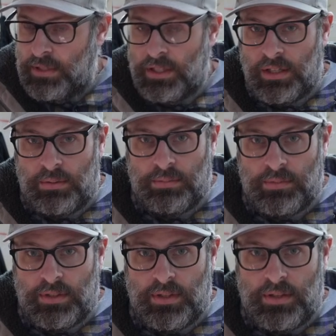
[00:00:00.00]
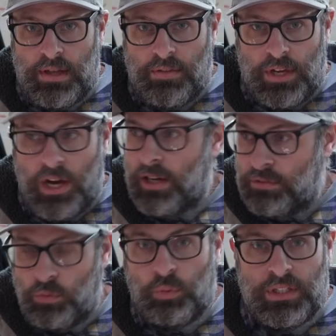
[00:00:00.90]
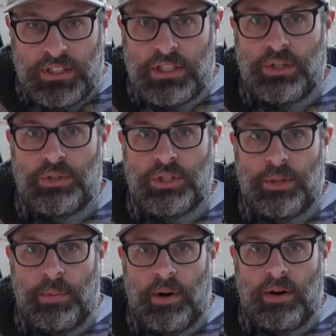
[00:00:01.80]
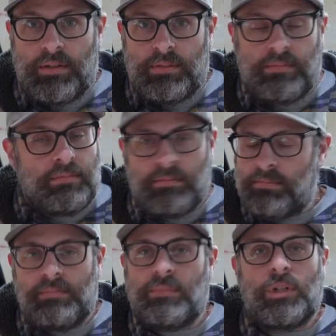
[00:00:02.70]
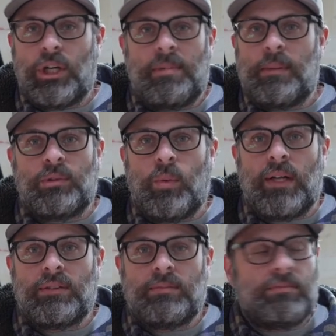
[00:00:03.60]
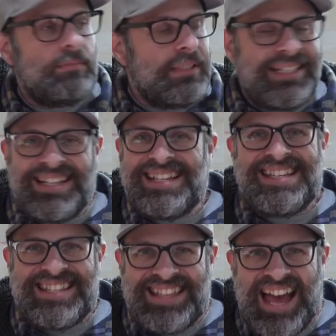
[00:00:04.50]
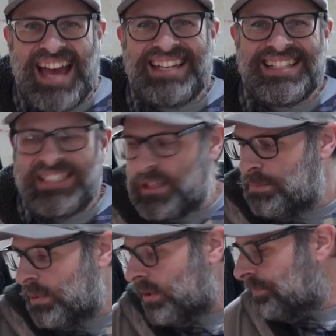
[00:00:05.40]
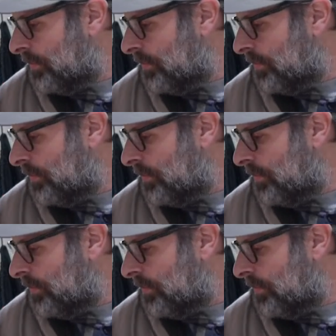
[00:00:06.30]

the gun really close to the part, you're going to be able to weld. It is that simple.